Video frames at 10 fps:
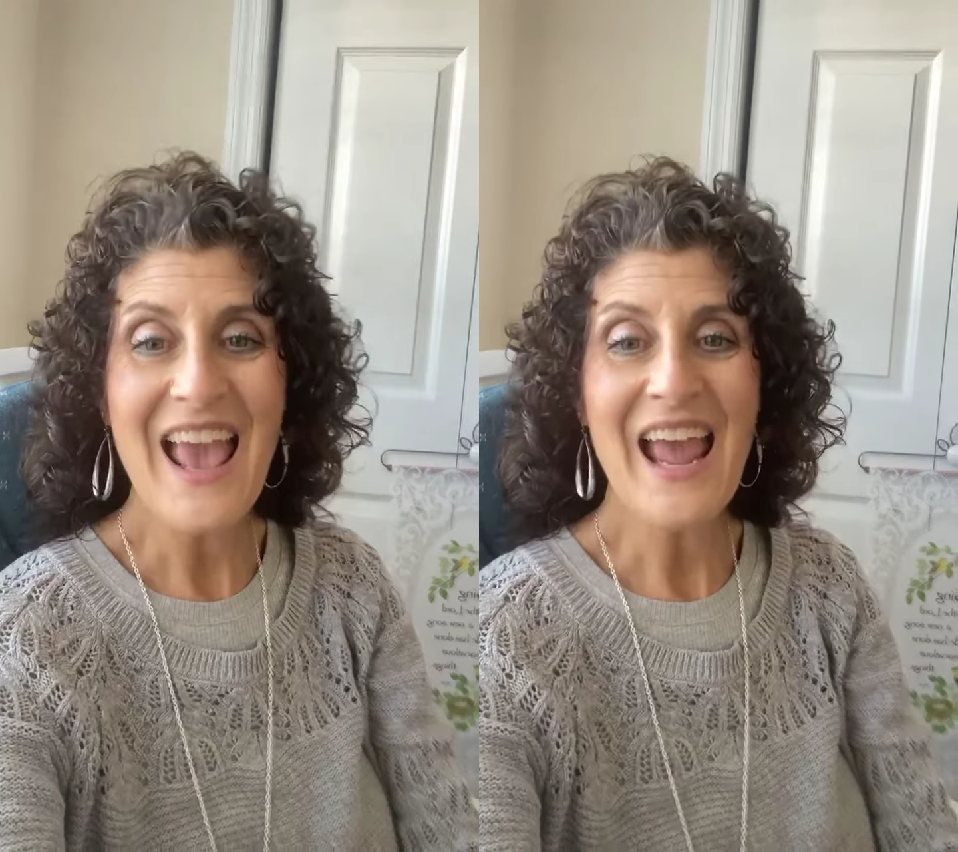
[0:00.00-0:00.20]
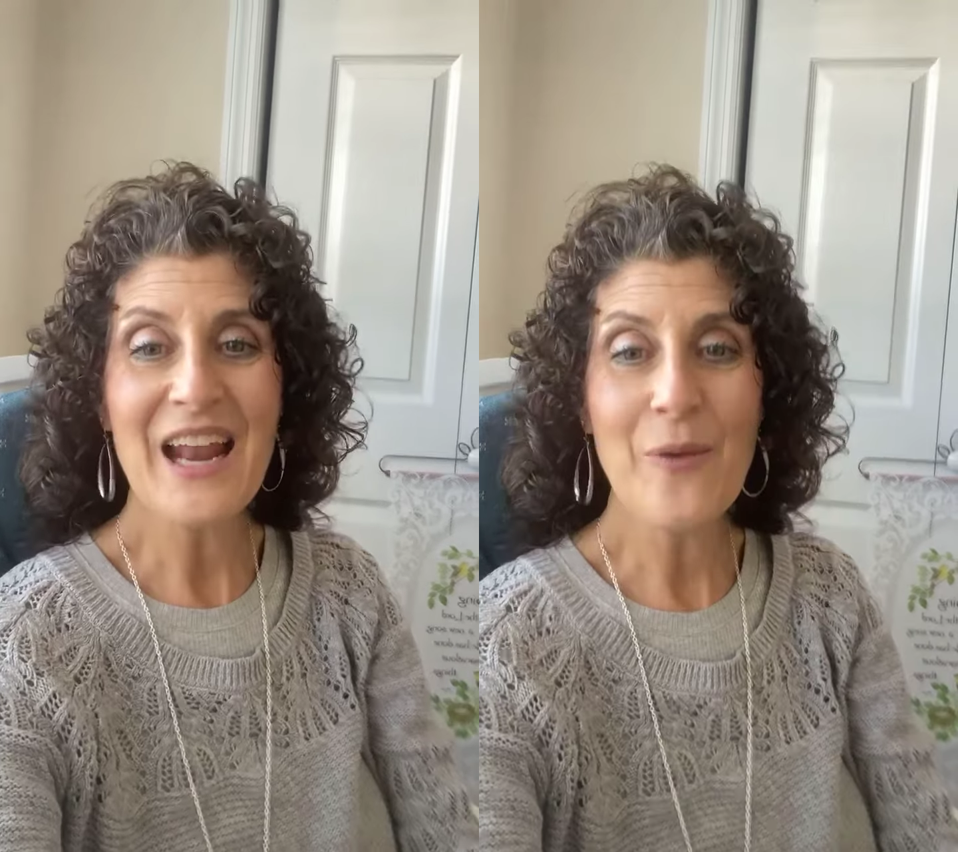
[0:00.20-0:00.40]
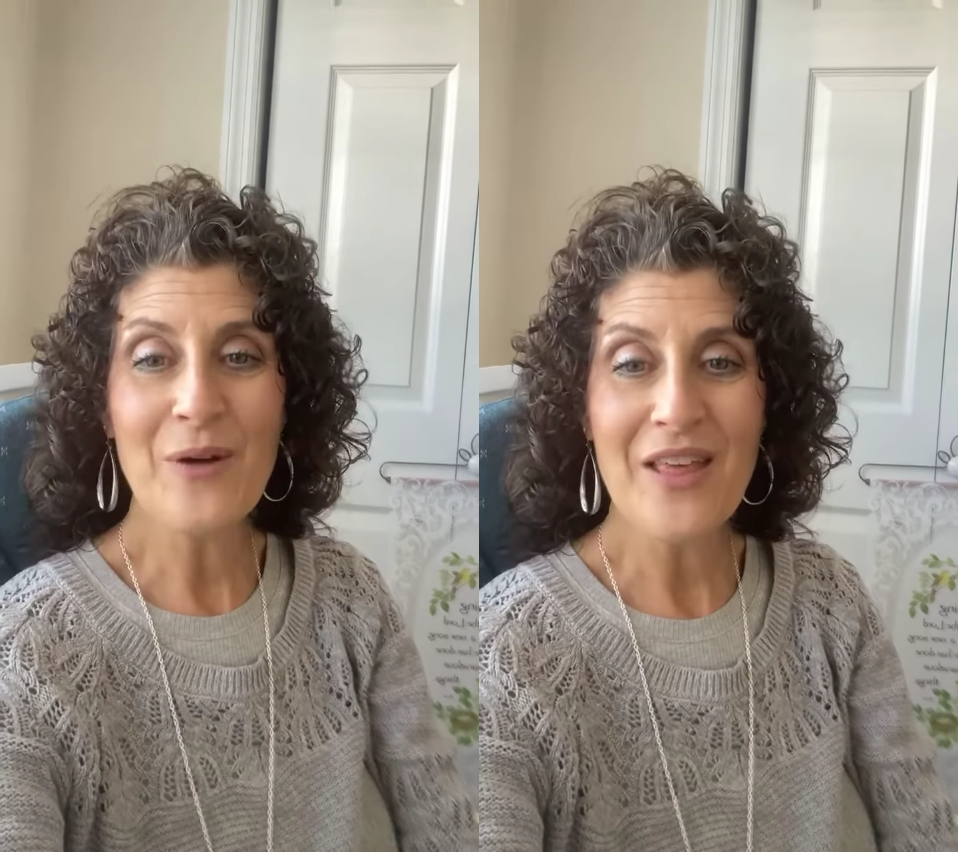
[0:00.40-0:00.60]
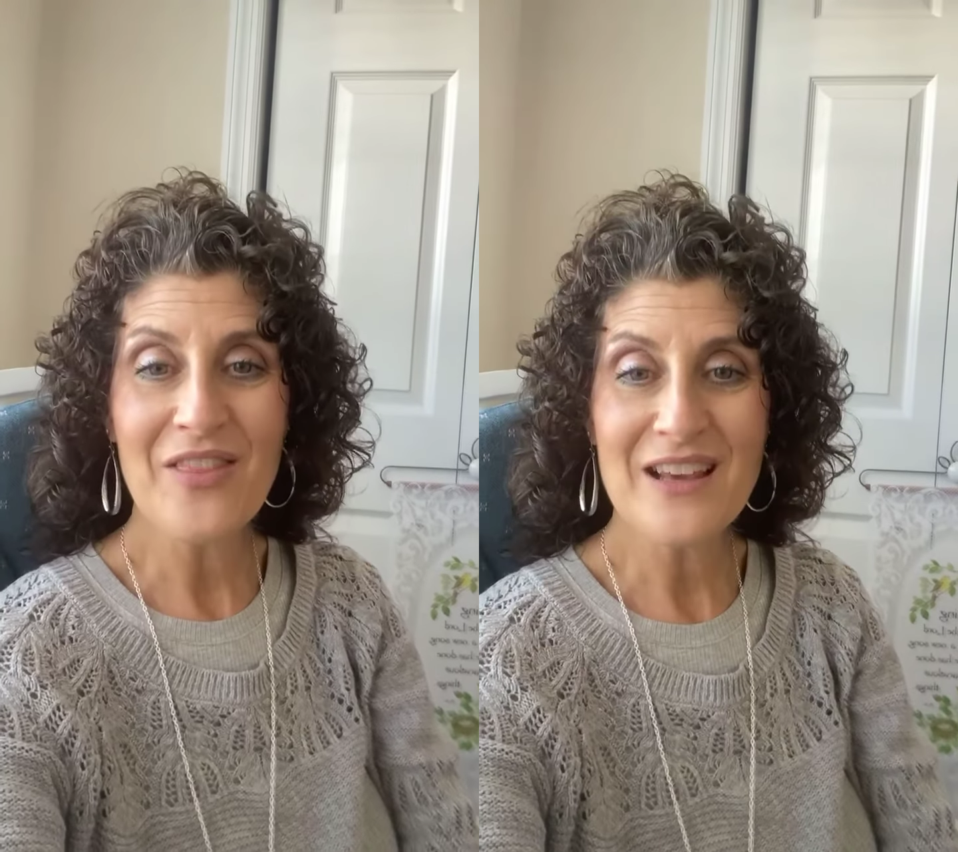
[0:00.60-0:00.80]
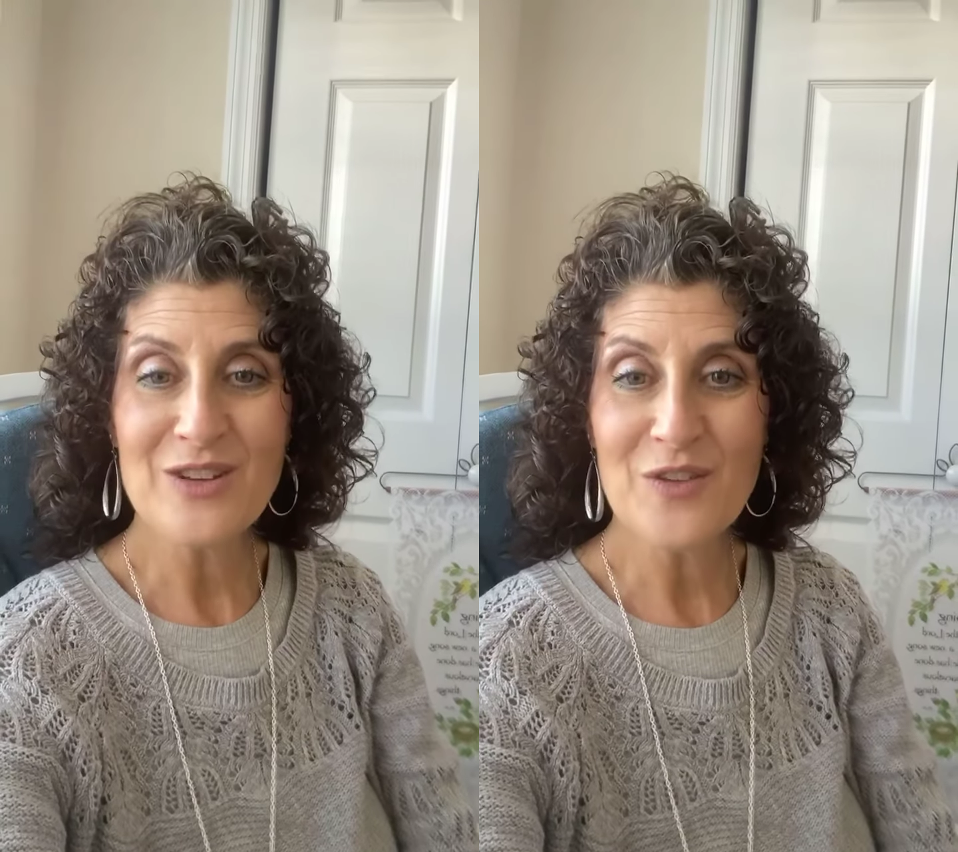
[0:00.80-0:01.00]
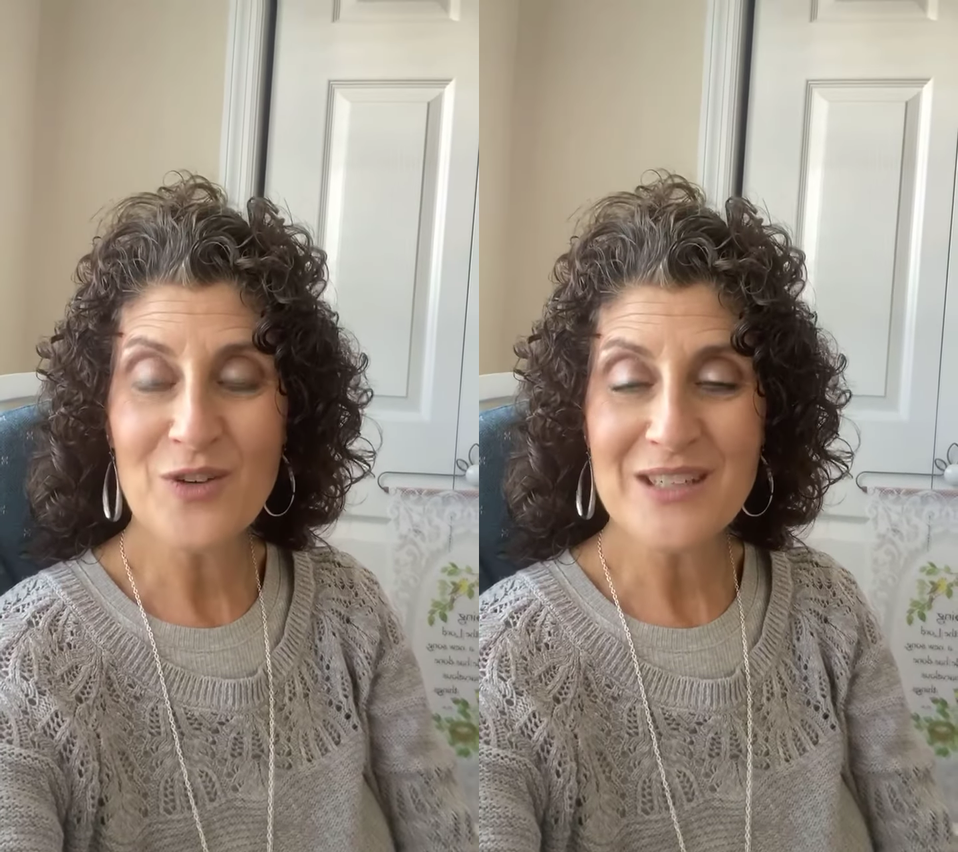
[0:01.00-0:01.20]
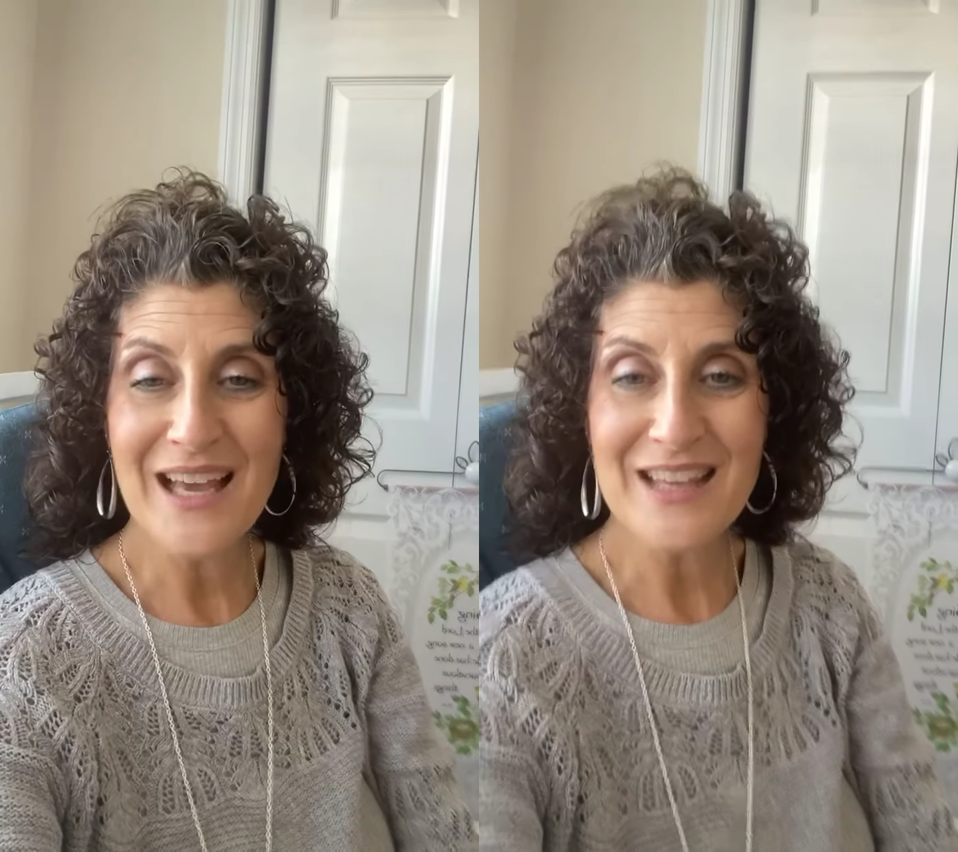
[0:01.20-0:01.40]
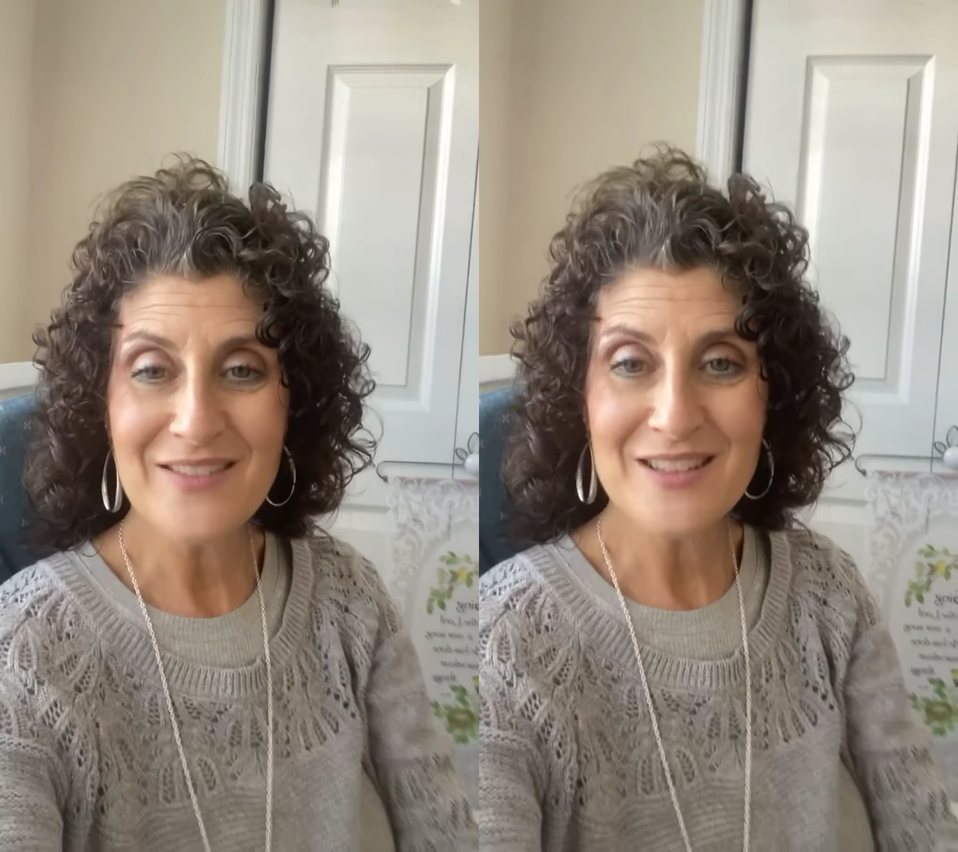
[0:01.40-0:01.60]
And I want to thank you for taking the